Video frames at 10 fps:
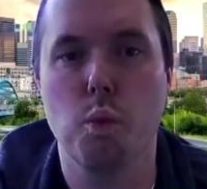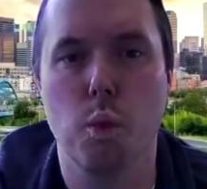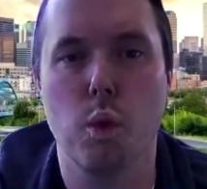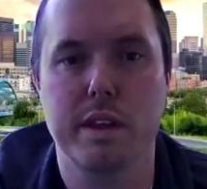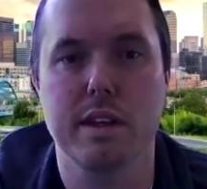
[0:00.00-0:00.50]

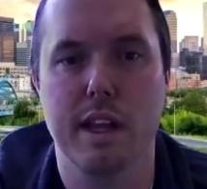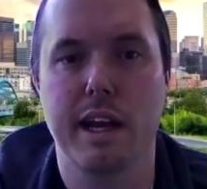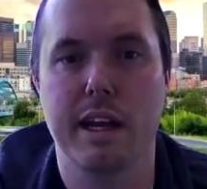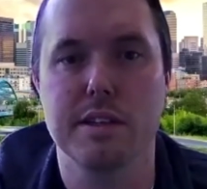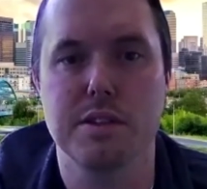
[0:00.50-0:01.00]
what the
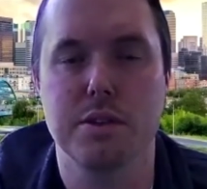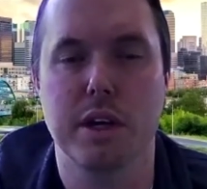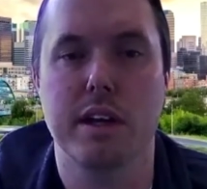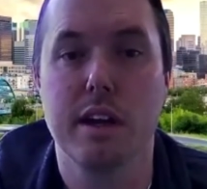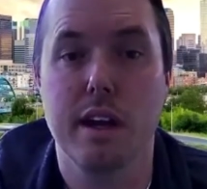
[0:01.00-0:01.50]
lighting is
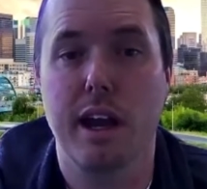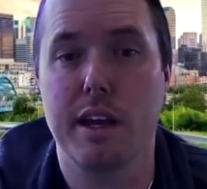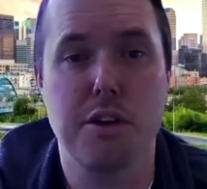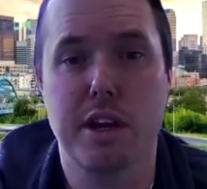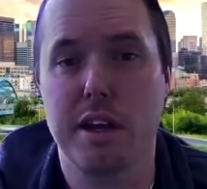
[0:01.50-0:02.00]
doing.
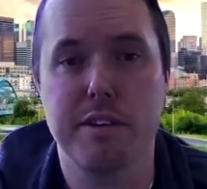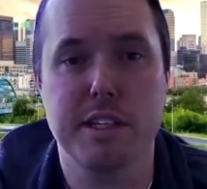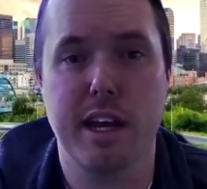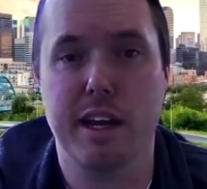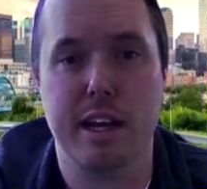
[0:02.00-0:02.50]
And you can even
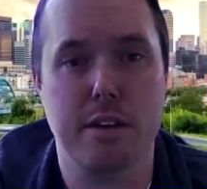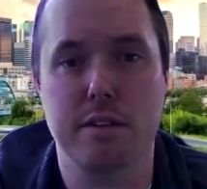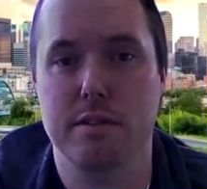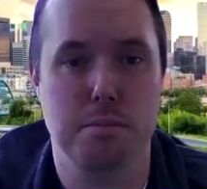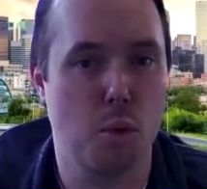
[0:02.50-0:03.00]
take it
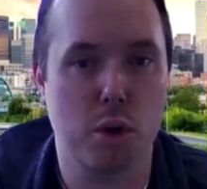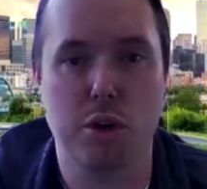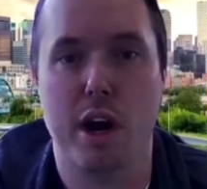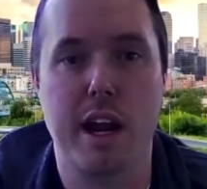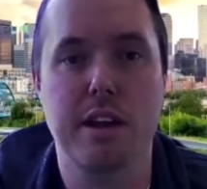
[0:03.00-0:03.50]
down more
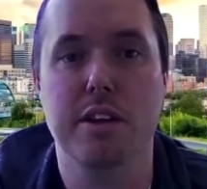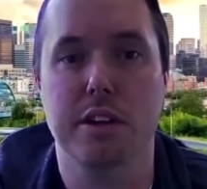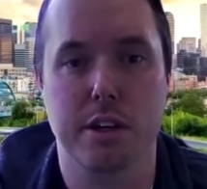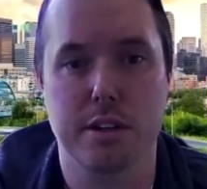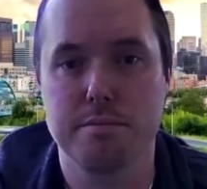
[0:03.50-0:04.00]

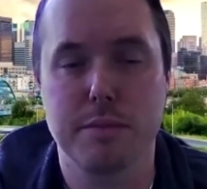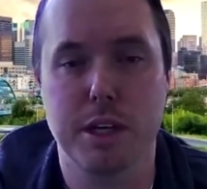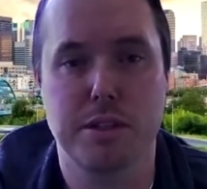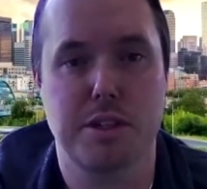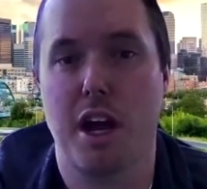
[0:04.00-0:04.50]
granular.
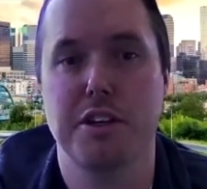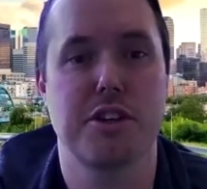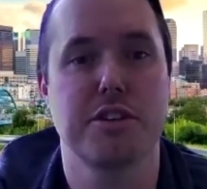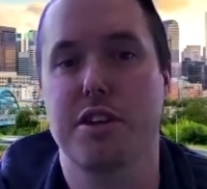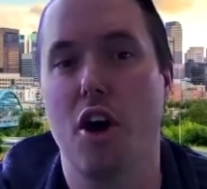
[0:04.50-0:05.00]
It's not
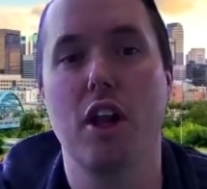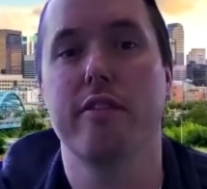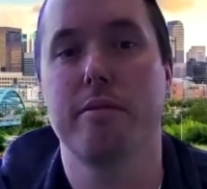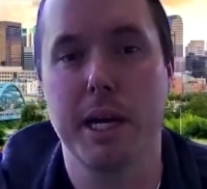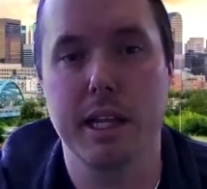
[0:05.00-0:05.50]
just all
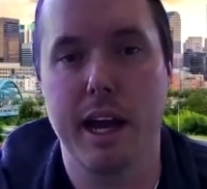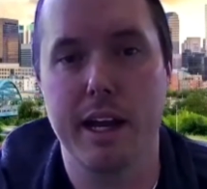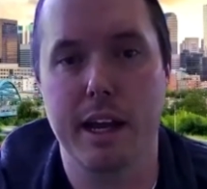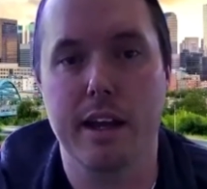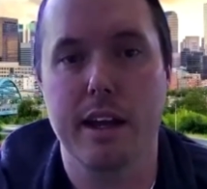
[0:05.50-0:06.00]
of my
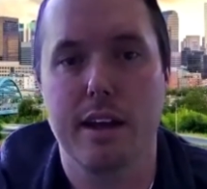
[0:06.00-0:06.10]
lighting.